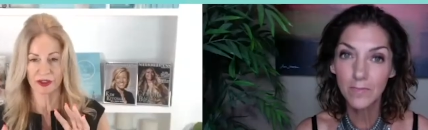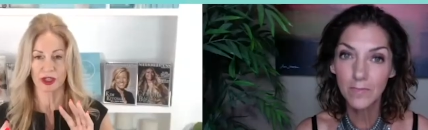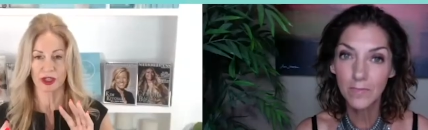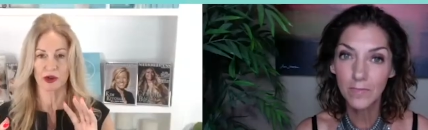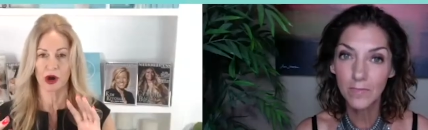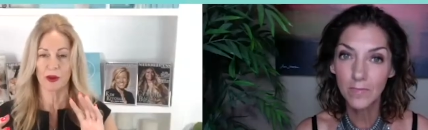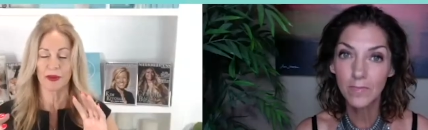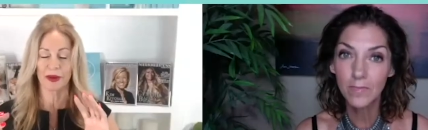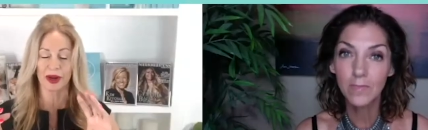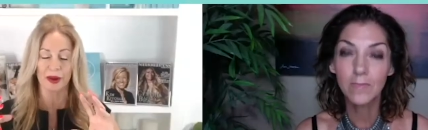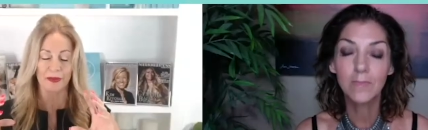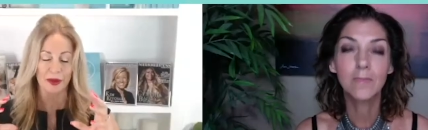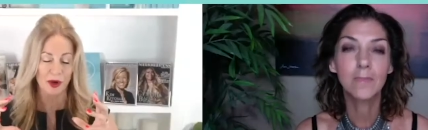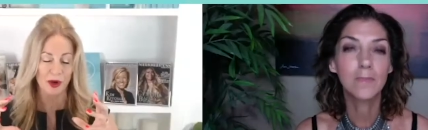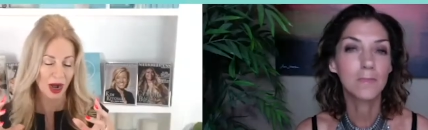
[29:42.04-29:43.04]
Speaker 1: and you open up
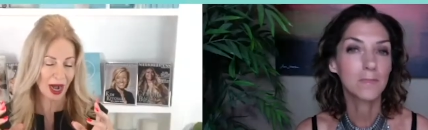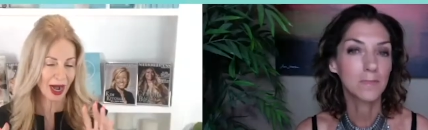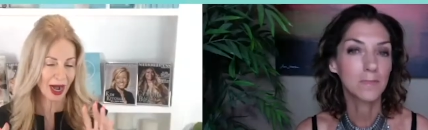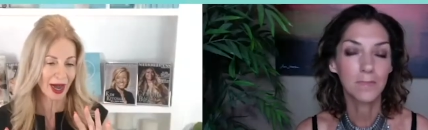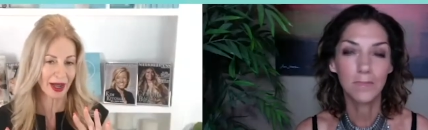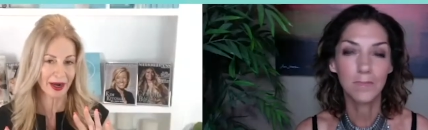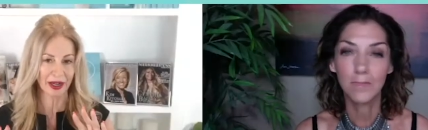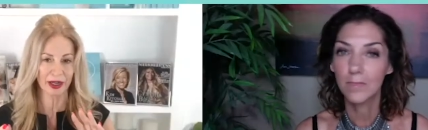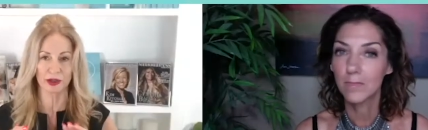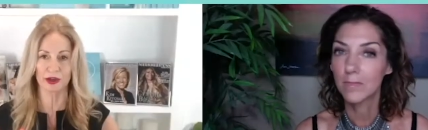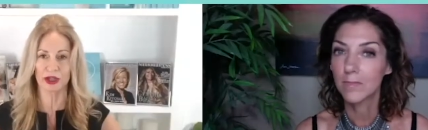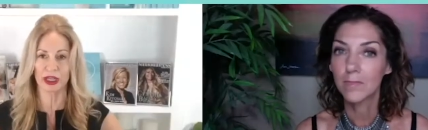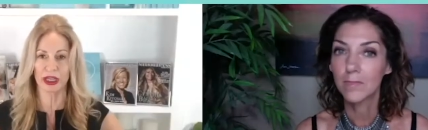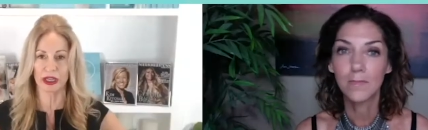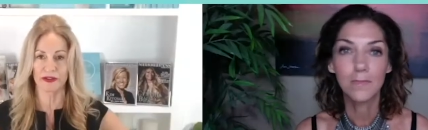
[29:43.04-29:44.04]
your heart and you
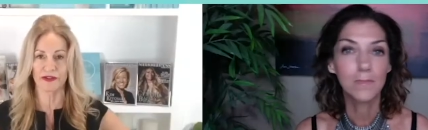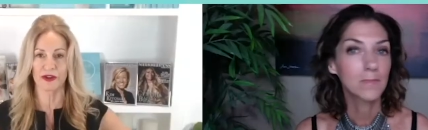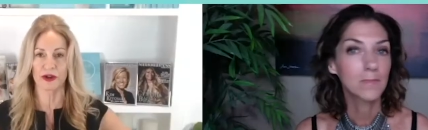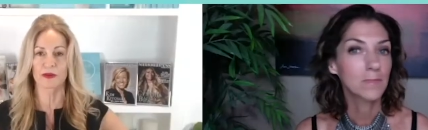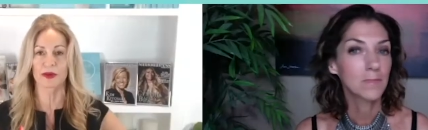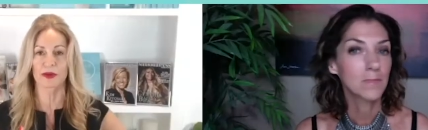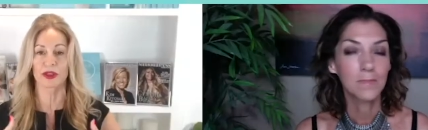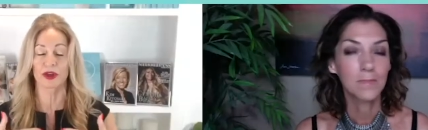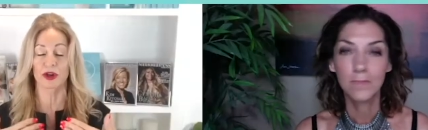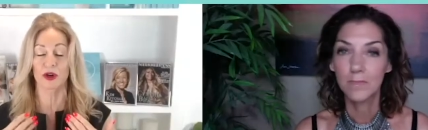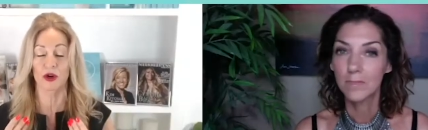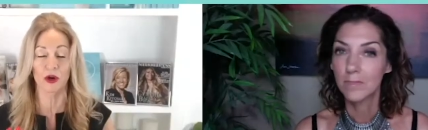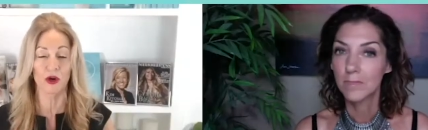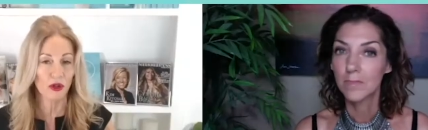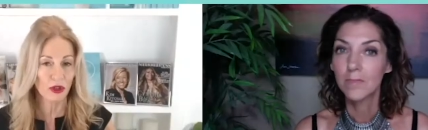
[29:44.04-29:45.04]
give from the
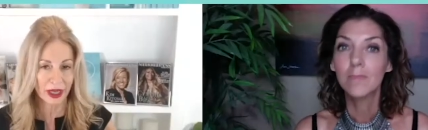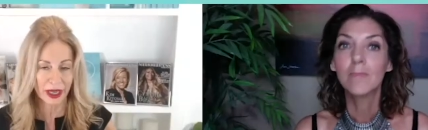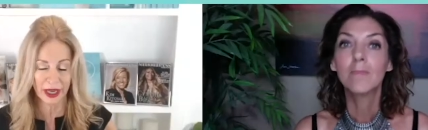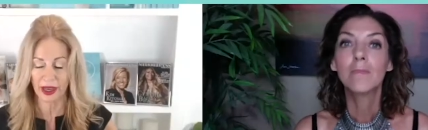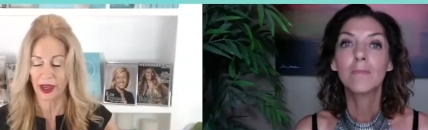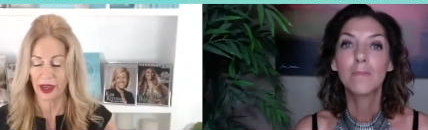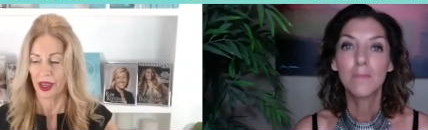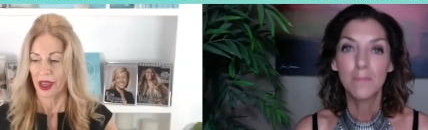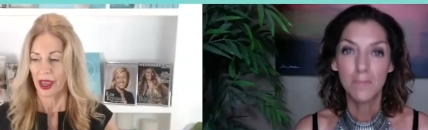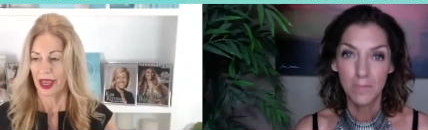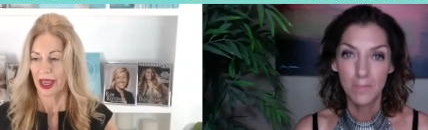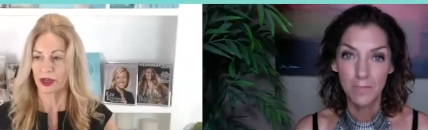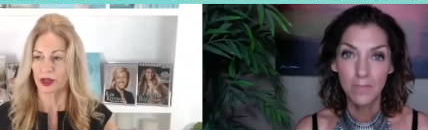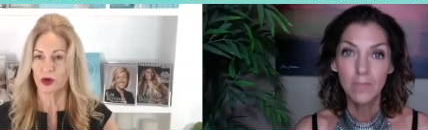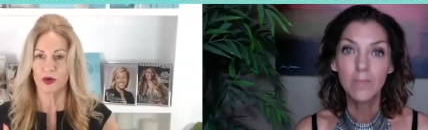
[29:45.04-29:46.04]
calling and you
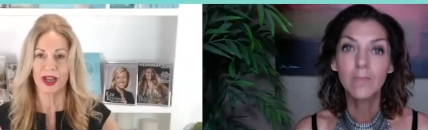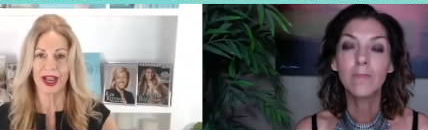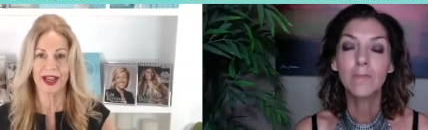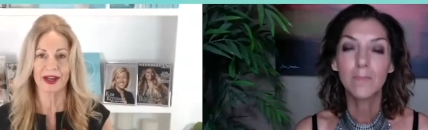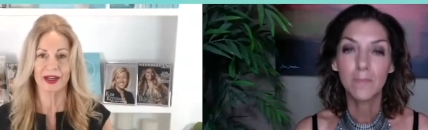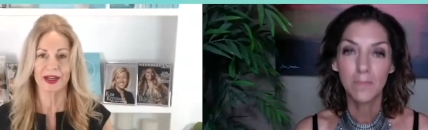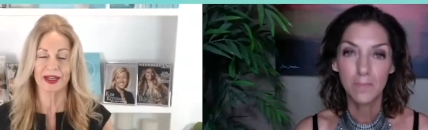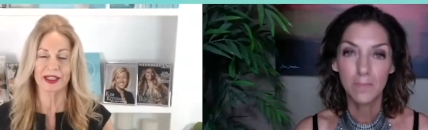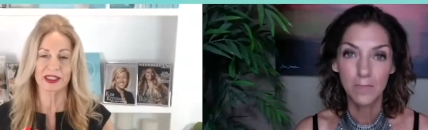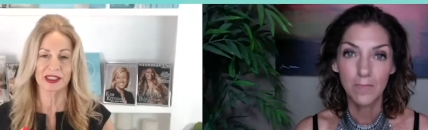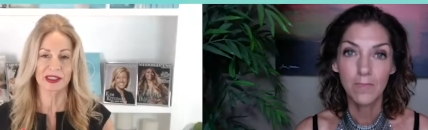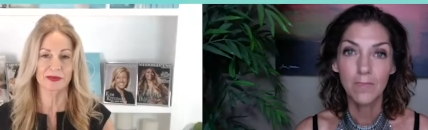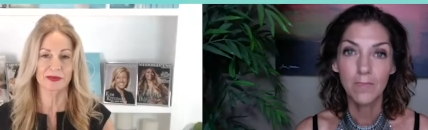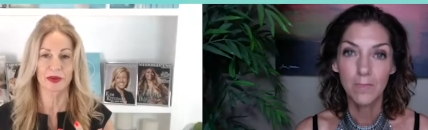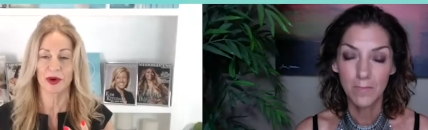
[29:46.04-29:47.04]
create an
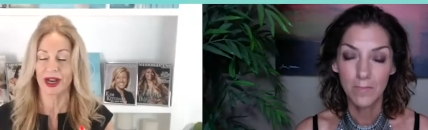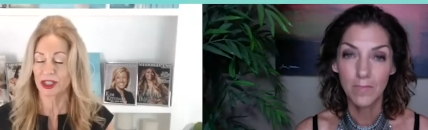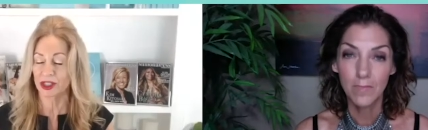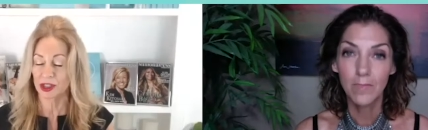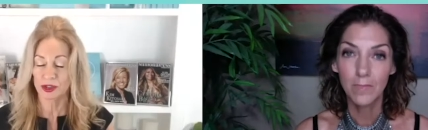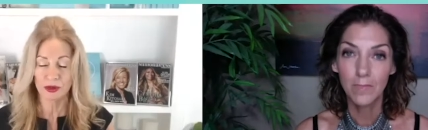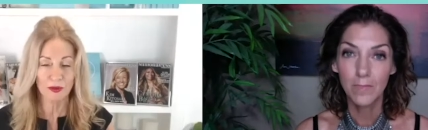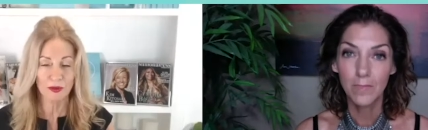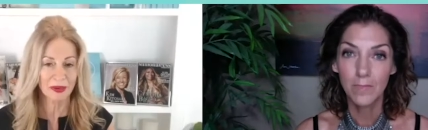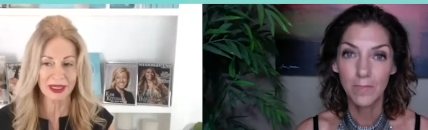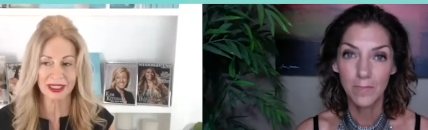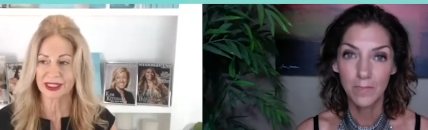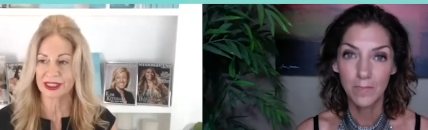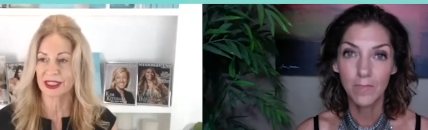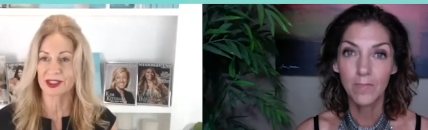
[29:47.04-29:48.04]
inspirational
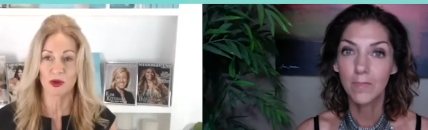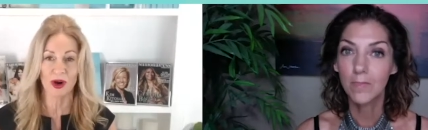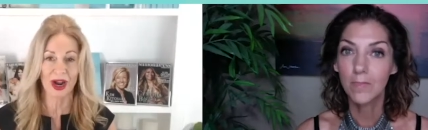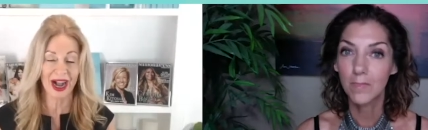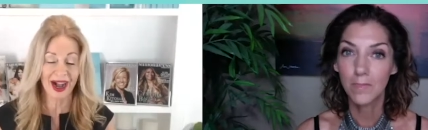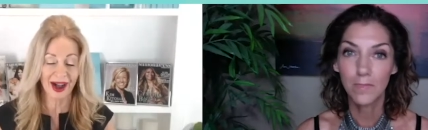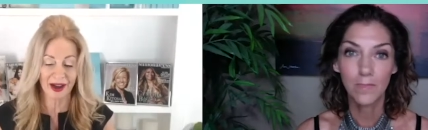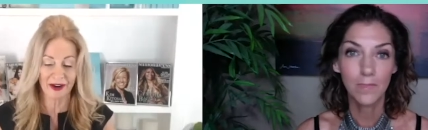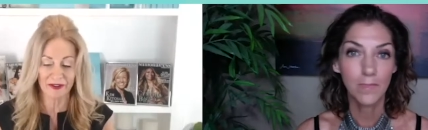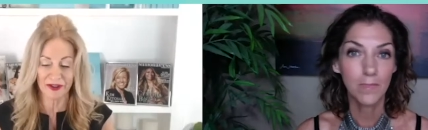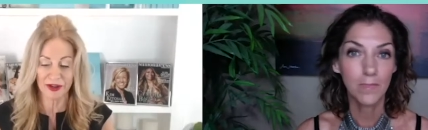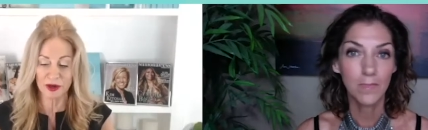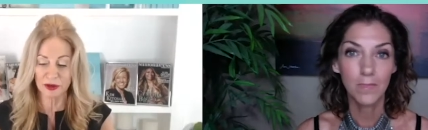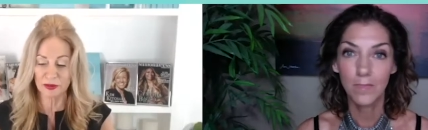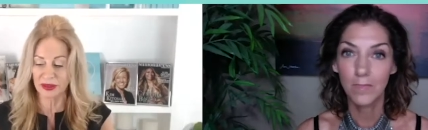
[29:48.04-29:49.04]
business or a
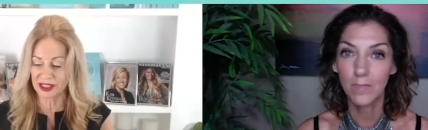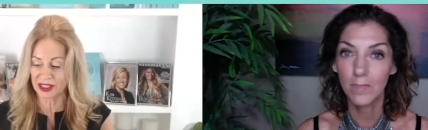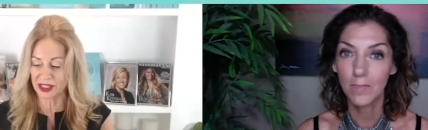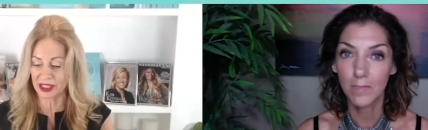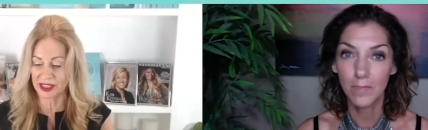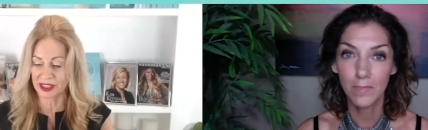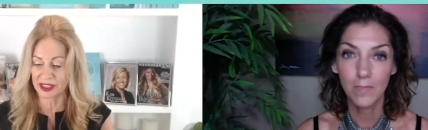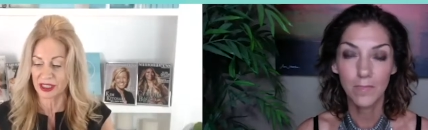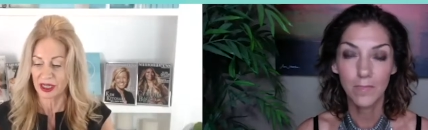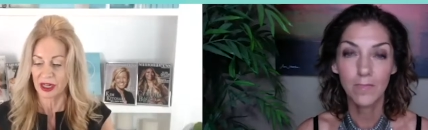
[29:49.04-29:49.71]
heart-filled business,